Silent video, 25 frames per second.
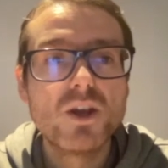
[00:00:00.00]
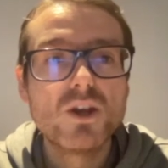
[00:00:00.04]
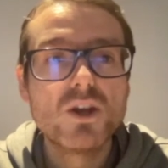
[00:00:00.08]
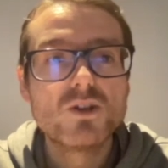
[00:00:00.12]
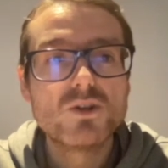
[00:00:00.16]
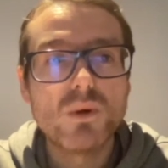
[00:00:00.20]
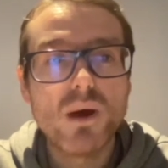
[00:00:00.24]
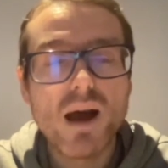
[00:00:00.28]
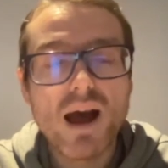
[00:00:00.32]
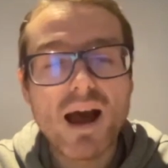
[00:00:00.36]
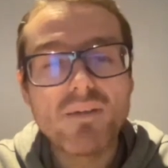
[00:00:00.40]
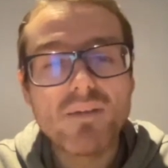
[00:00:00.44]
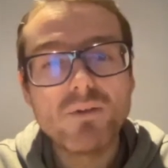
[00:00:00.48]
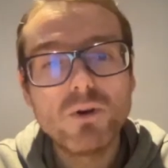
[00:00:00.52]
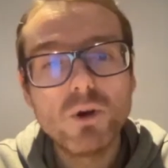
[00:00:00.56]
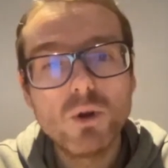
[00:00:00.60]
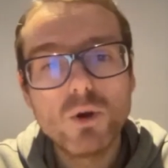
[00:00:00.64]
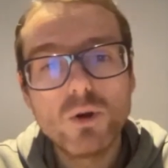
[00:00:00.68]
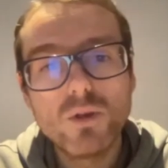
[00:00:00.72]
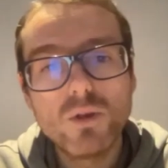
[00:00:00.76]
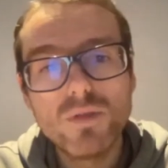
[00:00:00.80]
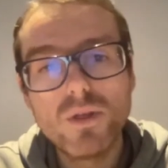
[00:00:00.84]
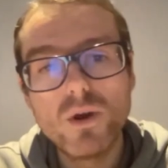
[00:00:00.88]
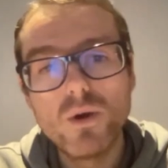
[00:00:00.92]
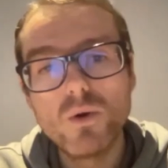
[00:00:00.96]
So have a
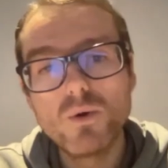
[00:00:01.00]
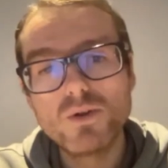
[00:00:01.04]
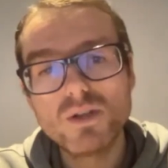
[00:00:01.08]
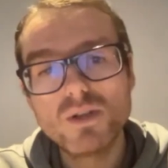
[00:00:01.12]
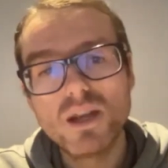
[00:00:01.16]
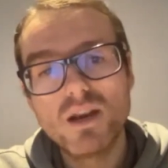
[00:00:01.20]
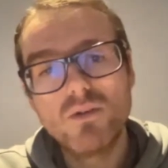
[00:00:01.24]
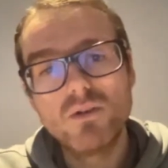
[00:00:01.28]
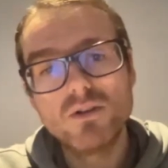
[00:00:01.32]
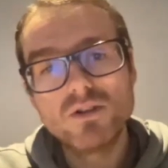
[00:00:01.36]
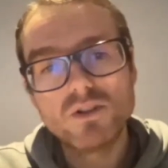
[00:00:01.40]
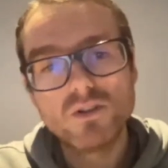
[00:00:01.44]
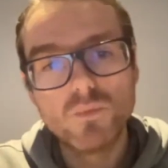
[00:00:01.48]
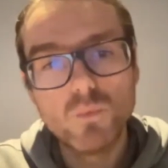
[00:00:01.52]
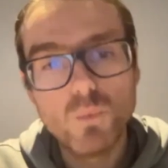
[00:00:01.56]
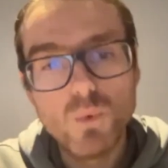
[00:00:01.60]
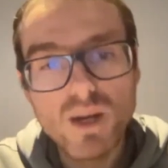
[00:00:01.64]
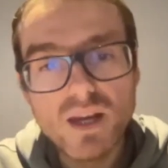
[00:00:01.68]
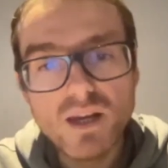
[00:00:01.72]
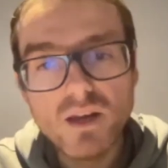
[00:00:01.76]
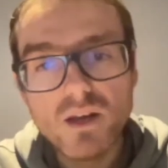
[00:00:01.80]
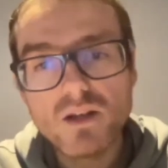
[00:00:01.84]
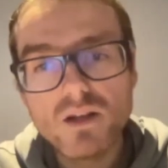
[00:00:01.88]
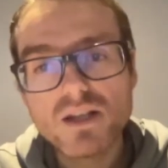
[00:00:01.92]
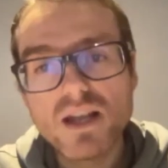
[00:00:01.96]
look at those areas of
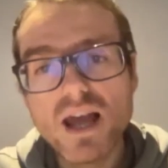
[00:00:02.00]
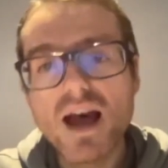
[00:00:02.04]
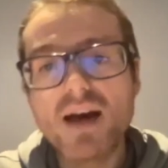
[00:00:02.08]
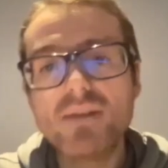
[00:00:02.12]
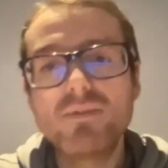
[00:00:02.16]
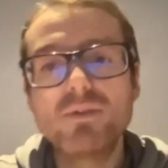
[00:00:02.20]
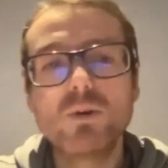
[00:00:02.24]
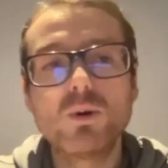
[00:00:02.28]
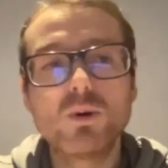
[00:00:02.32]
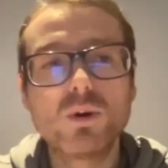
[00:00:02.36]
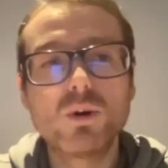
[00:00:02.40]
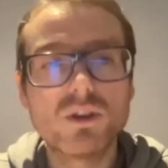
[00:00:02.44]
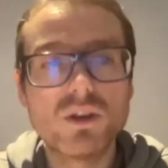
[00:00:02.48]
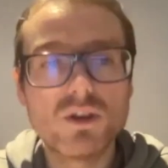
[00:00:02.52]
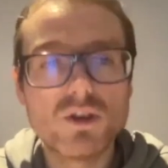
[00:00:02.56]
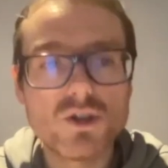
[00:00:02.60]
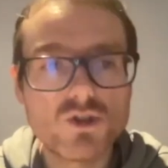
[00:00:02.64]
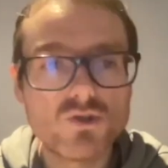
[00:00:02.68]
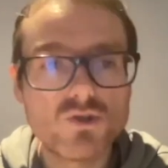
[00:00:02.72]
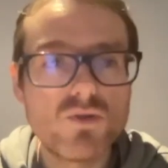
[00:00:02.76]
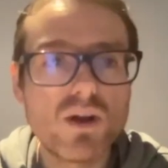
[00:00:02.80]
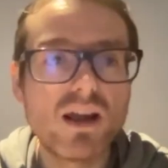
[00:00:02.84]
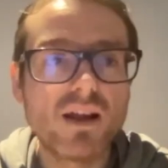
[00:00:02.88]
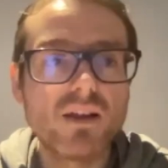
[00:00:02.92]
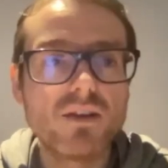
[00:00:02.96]
weakness, have a look at the
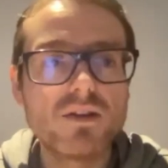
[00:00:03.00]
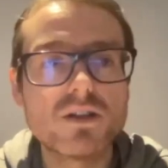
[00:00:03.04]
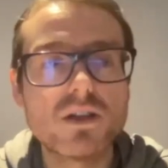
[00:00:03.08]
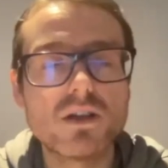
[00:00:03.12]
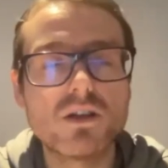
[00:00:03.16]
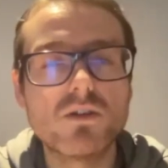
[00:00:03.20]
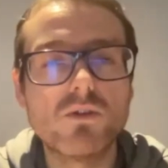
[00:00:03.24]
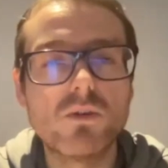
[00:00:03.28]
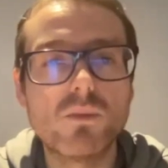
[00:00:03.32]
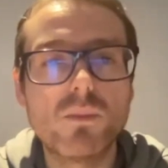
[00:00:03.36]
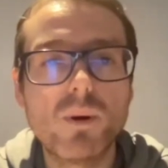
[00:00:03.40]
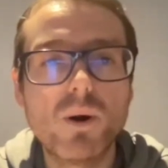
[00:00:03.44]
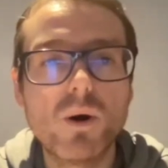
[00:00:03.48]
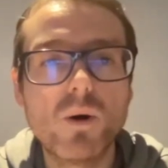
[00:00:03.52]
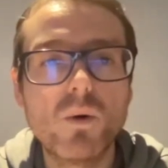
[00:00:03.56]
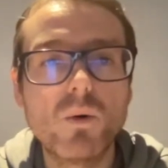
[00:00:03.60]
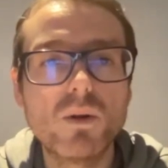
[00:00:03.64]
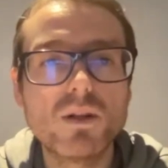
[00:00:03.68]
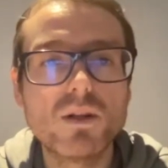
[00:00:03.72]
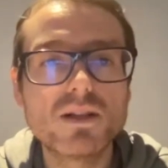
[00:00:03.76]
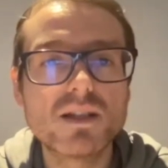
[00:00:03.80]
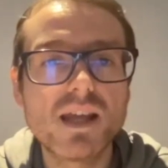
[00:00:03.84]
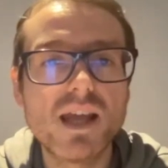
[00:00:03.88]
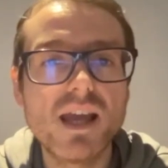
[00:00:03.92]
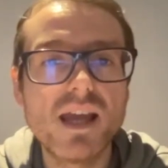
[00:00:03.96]
strengths in your
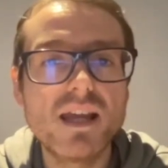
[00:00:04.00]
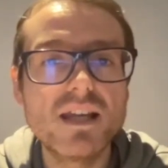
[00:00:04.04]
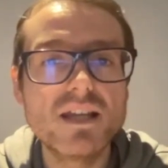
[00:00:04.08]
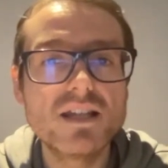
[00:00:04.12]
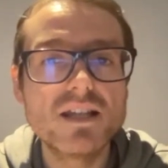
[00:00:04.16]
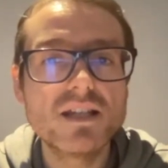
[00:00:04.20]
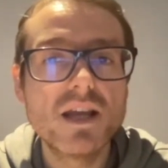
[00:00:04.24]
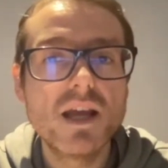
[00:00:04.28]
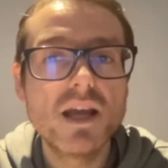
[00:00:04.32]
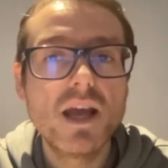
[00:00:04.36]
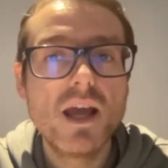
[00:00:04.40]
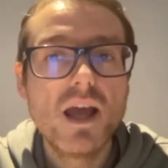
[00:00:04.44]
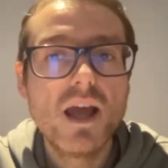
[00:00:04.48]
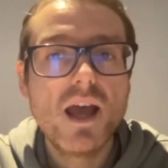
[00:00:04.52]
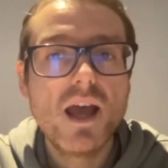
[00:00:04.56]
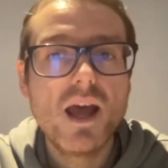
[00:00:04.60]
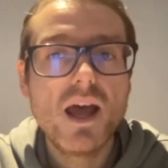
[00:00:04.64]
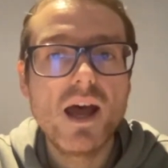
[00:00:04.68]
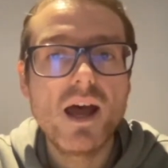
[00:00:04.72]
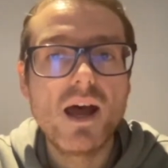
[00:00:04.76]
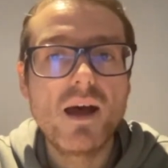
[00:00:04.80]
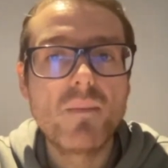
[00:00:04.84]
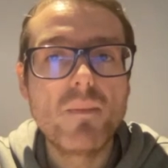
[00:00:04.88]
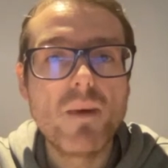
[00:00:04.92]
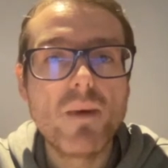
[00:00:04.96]
opponent's case,
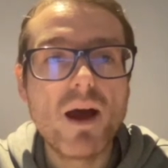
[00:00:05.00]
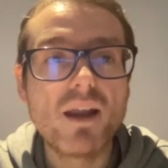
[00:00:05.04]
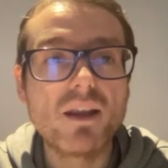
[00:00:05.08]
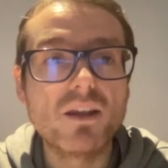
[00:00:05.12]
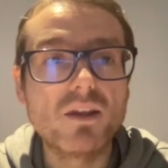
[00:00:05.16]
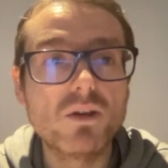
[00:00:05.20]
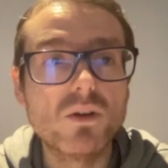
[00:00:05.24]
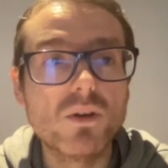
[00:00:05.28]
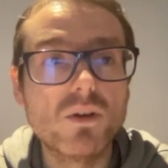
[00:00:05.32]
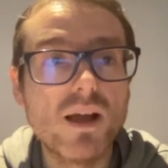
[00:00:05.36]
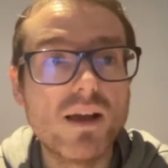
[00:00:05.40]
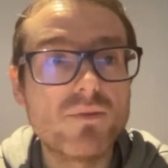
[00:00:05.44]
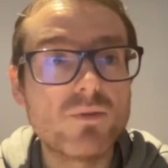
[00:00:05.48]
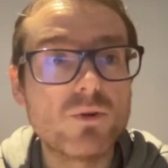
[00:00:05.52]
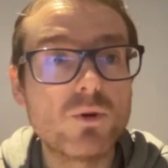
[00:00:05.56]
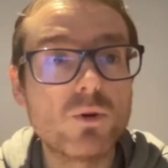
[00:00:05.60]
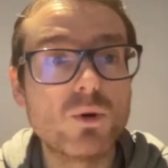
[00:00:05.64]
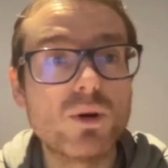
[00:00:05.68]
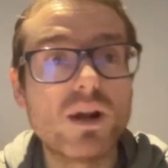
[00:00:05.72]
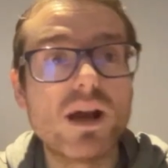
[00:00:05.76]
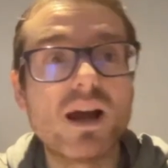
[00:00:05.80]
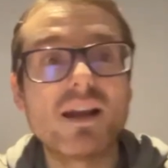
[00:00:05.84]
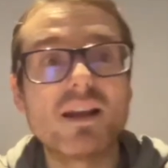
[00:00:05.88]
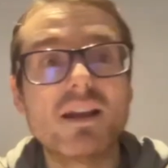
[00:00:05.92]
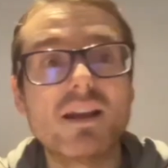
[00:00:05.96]
and you'll have a good
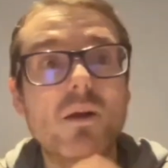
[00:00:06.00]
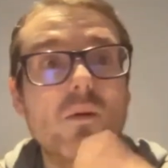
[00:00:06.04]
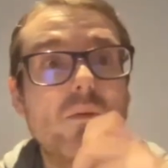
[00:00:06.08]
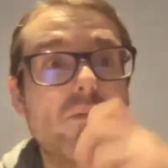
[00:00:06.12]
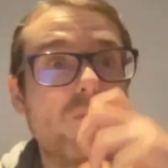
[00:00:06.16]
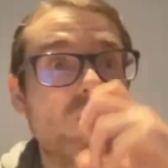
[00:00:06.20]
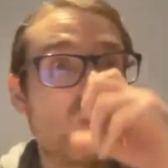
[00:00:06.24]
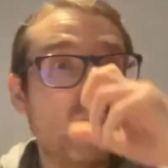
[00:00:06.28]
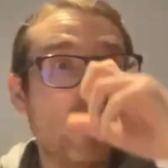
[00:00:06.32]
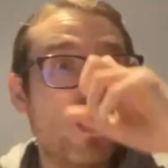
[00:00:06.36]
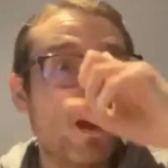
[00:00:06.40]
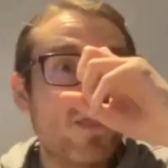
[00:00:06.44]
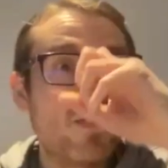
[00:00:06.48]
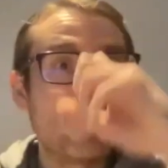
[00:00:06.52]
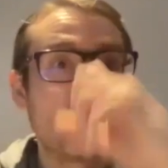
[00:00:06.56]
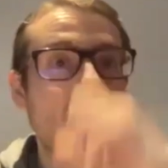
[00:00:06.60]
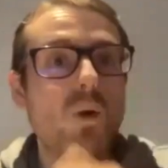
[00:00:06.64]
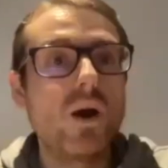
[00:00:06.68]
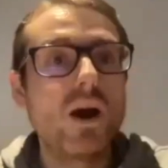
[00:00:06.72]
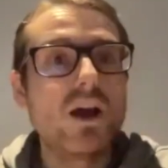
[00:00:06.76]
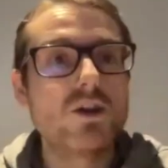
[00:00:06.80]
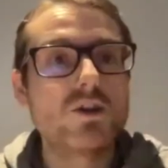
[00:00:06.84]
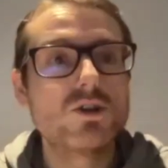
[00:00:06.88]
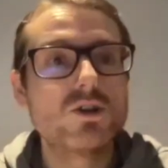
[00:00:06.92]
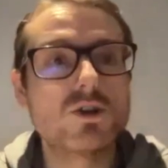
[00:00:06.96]
idea of where the
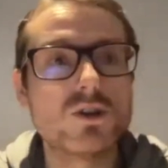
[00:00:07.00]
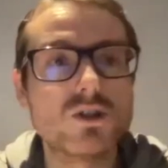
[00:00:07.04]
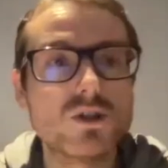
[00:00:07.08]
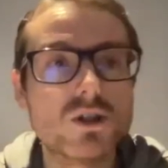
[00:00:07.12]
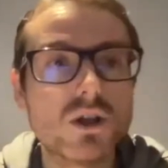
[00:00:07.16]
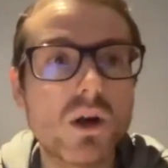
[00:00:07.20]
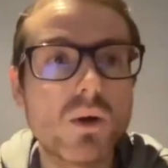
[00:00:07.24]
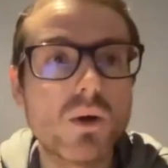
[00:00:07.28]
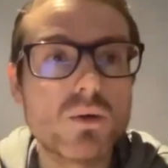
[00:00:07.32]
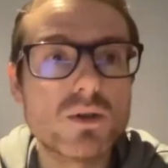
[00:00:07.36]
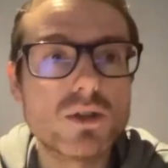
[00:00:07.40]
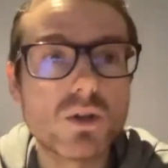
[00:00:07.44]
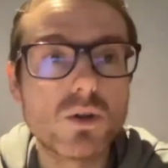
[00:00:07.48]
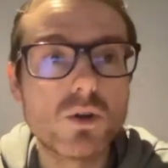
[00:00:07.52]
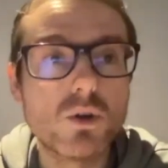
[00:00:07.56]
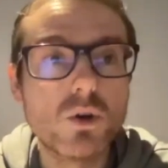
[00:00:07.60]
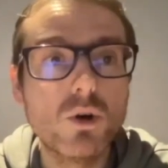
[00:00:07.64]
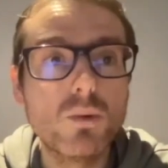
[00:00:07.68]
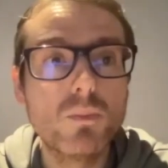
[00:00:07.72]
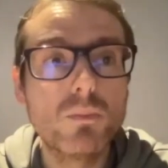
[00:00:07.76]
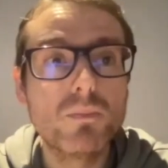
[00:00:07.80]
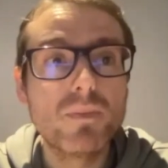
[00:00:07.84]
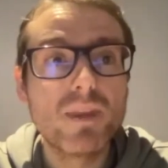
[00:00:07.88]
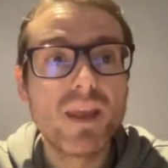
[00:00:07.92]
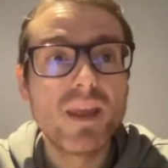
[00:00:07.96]
questions are going to
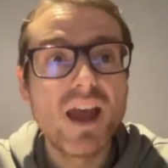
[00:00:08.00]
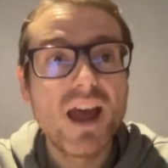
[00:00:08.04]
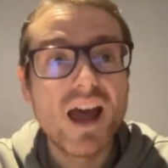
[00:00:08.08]
come.